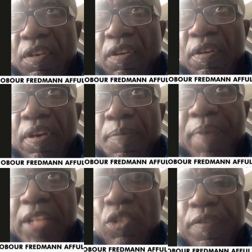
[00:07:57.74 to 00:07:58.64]
or a
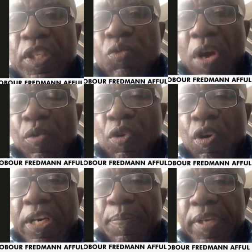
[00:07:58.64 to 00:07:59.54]
part of it where we
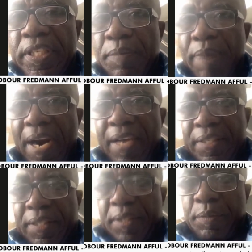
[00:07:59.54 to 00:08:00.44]
call the Beijing Barracks.